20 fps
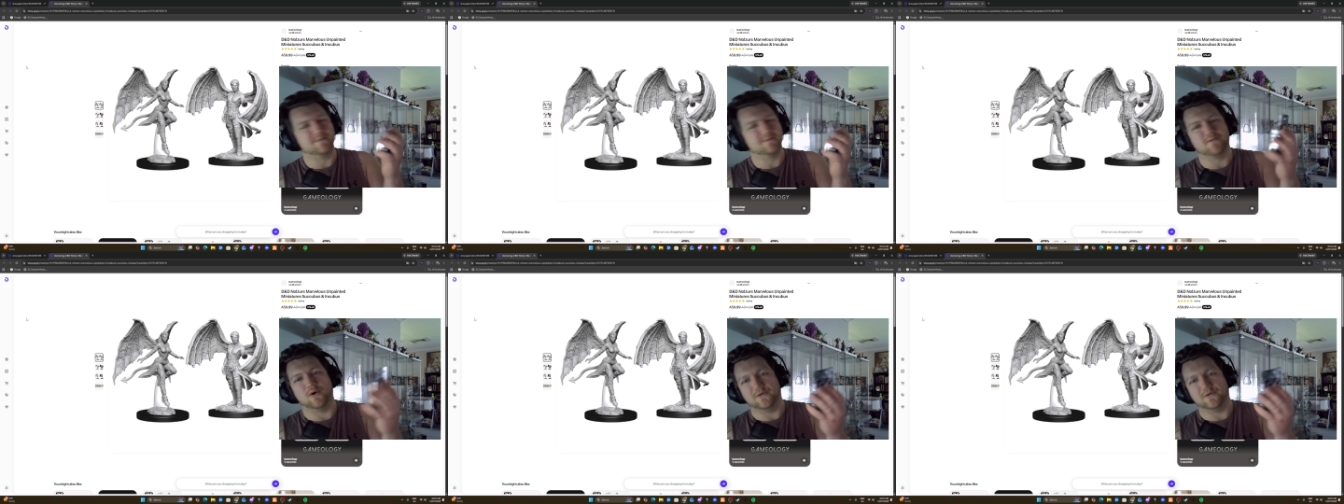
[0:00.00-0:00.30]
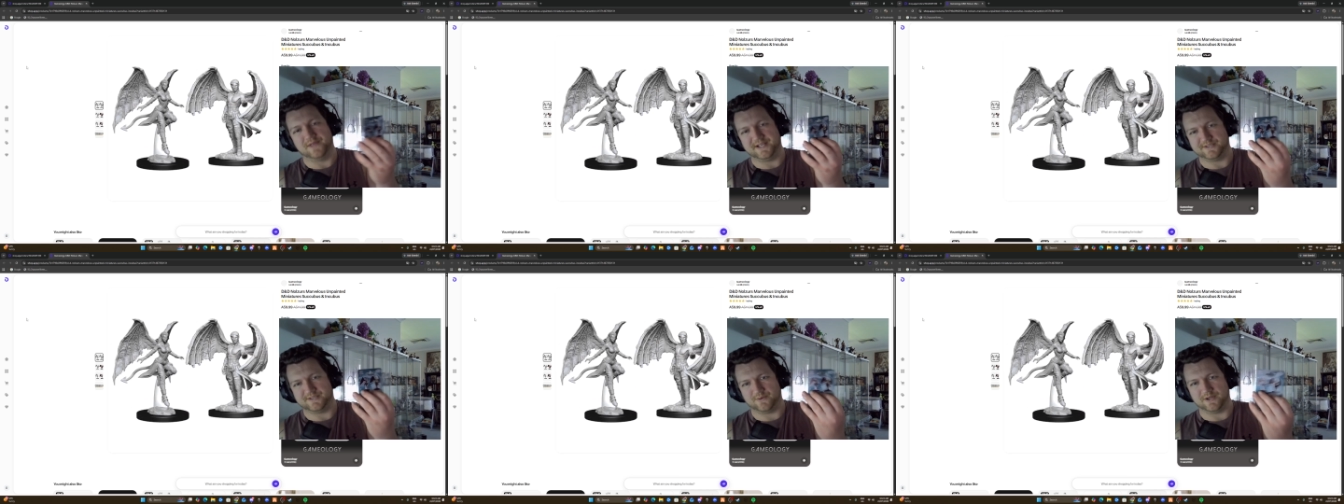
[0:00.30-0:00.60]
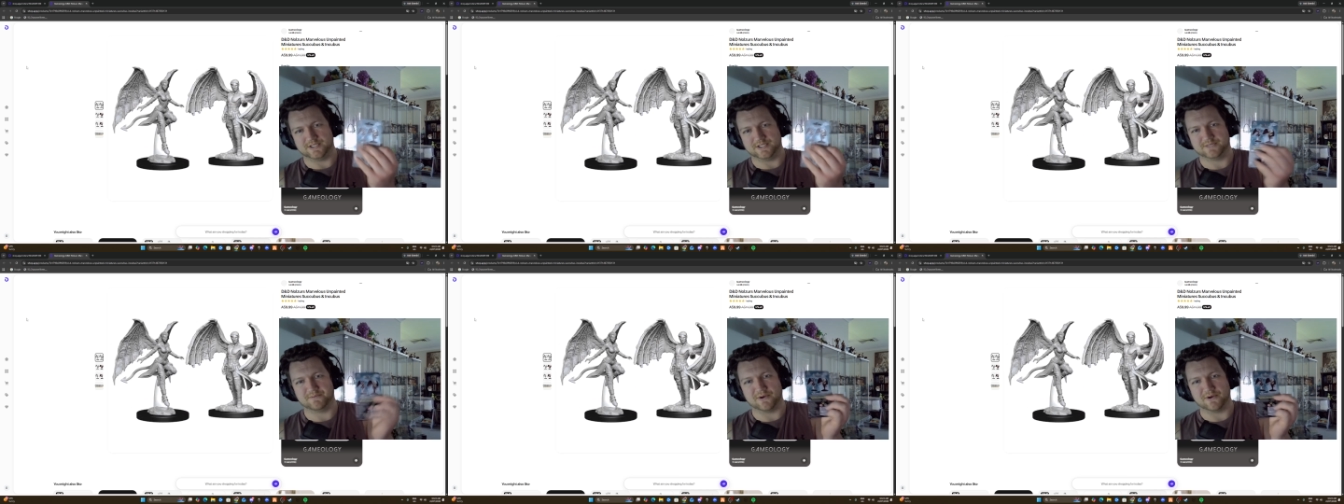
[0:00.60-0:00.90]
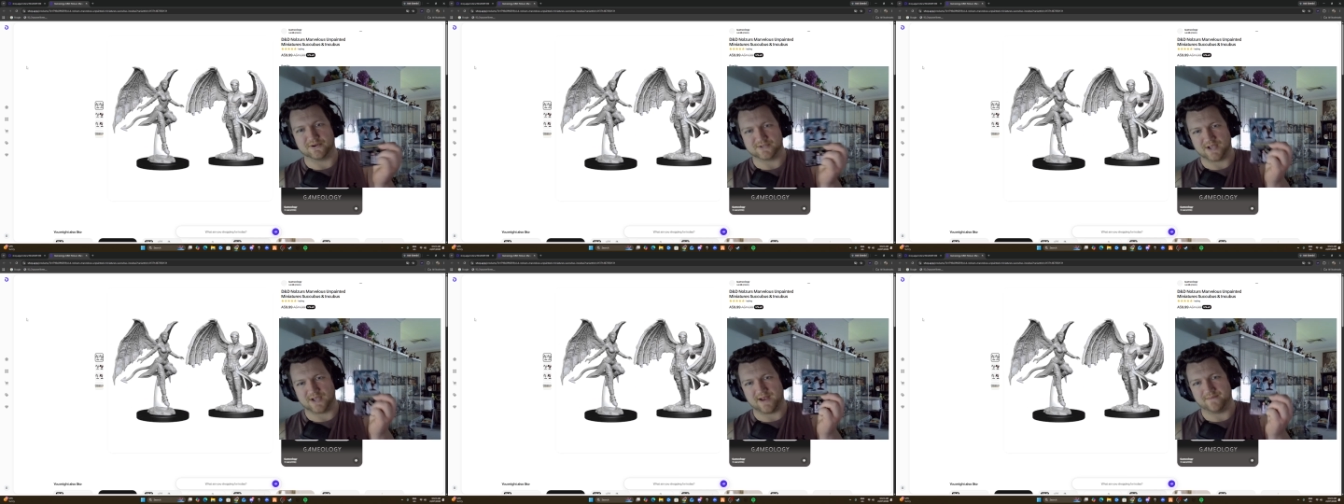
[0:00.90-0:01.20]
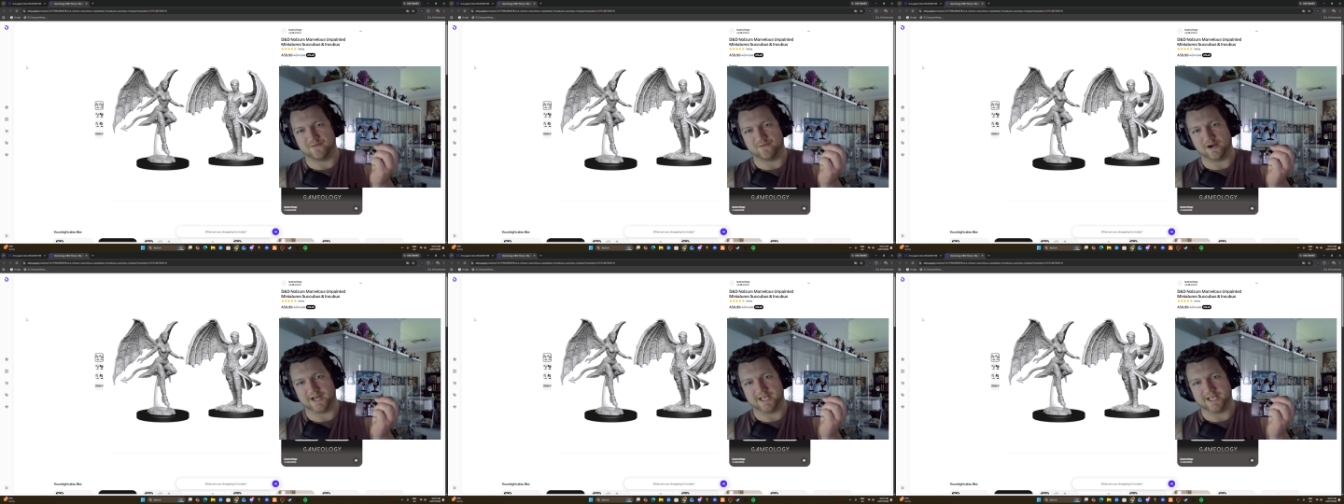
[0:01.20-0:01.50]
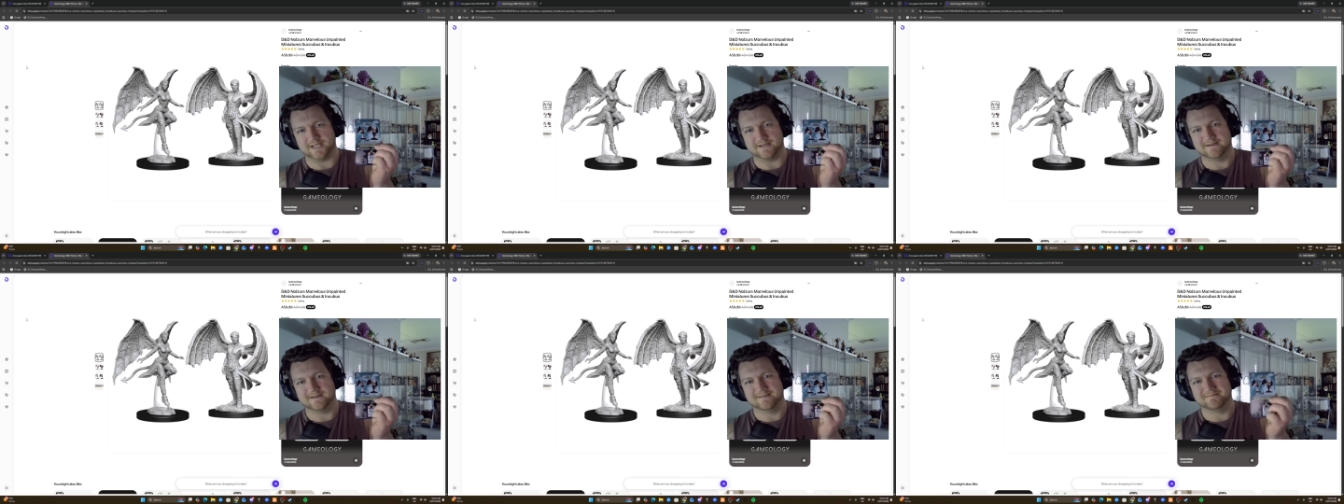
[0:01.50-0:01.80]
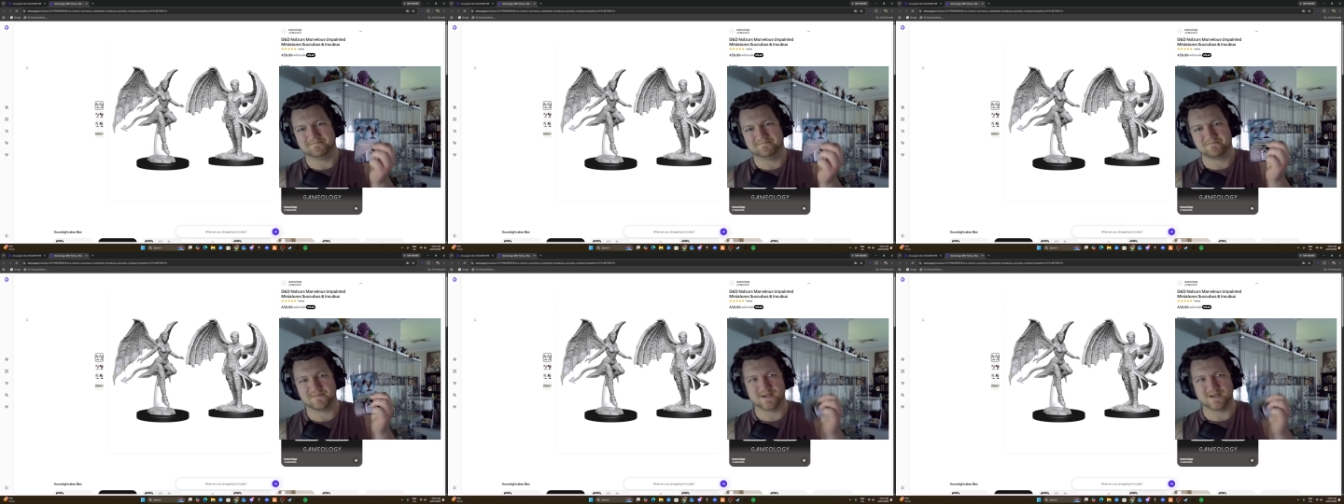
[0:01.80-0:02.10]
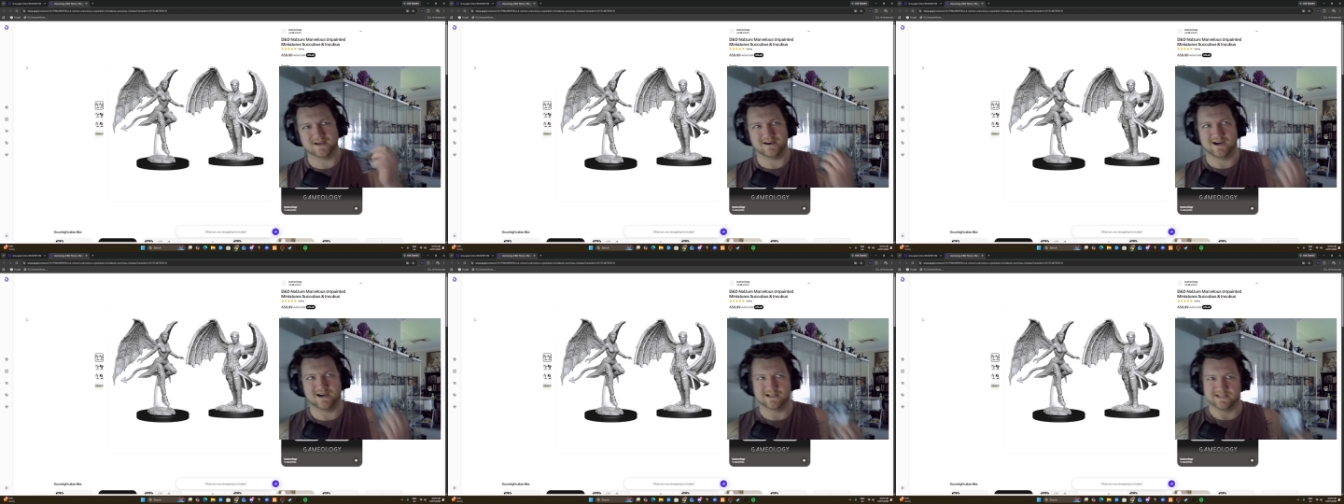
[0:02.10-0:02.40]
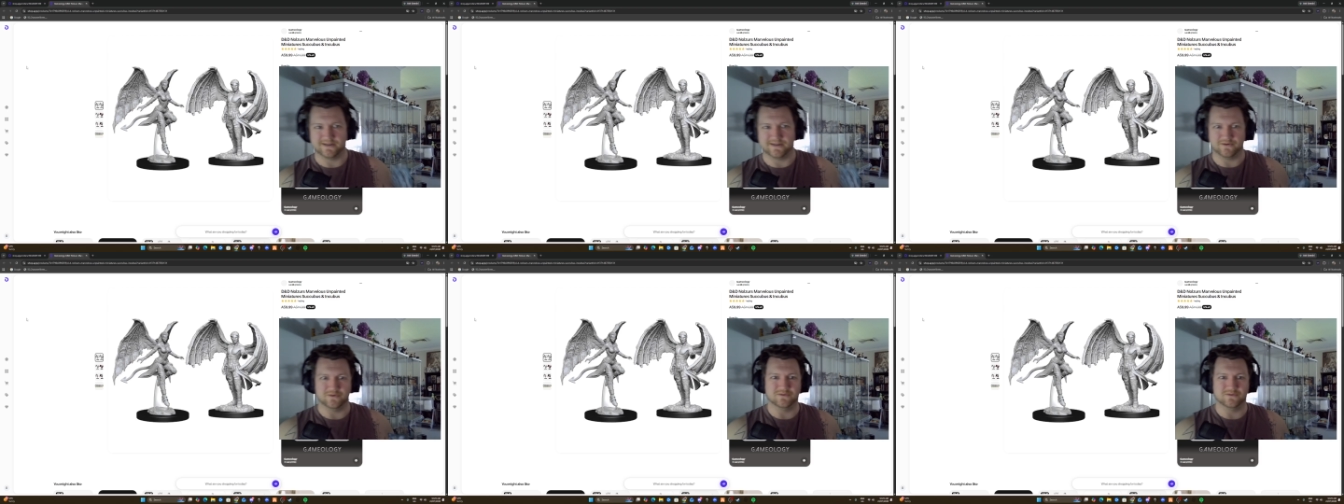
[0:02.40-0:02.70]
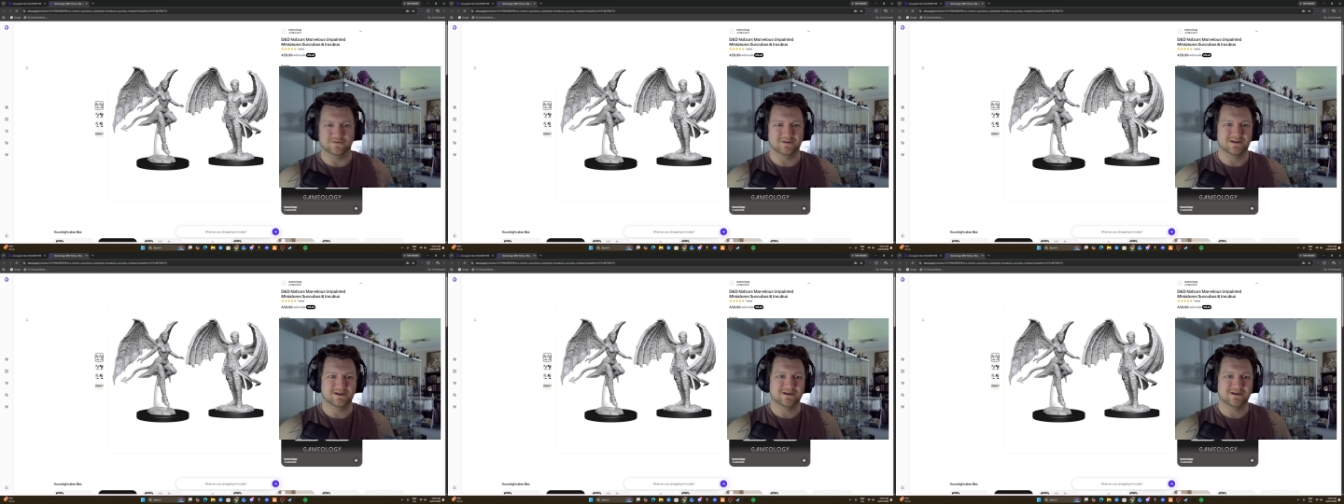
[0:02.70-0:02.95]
bought these ones because I am running a little,